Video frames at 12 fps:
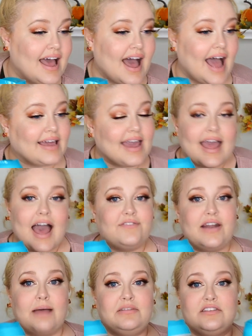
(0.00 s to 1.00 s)
I can't have
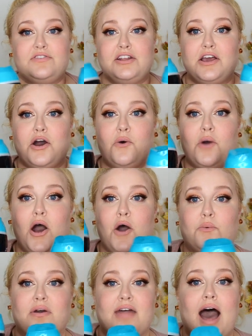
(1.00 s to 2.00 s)
an empties video
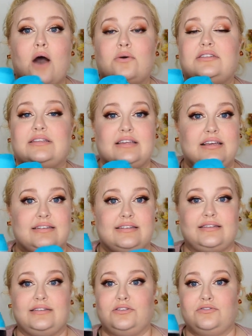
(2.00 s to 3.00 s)
without these
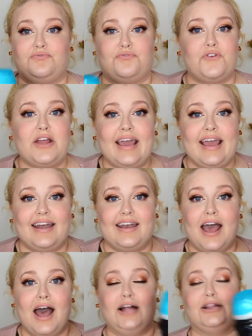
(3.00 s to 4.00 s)

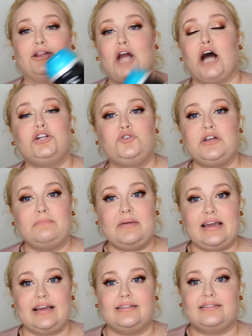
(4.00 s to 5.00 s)
freaking laundry
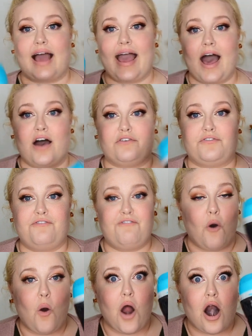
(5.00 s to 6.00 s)
beads. I have
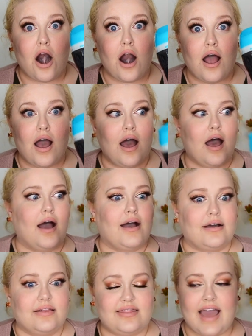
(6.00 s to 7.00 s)
four
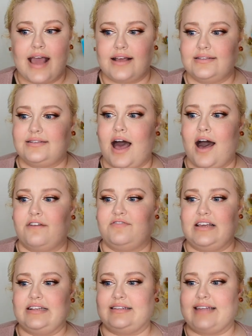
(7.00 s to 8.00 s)
things of
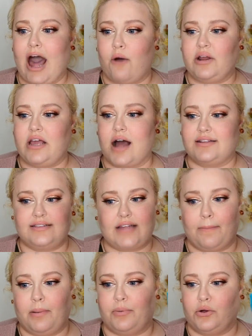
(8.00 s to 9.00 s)
these Downy
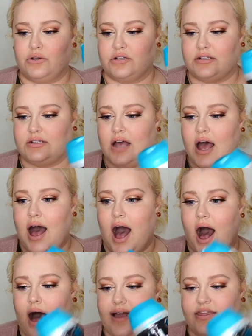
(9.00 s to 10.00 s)
Unstoppables
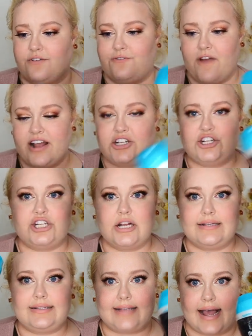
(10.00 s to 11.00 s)
uh, in the fresh
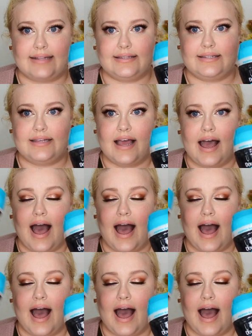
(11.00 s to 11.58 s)
scent.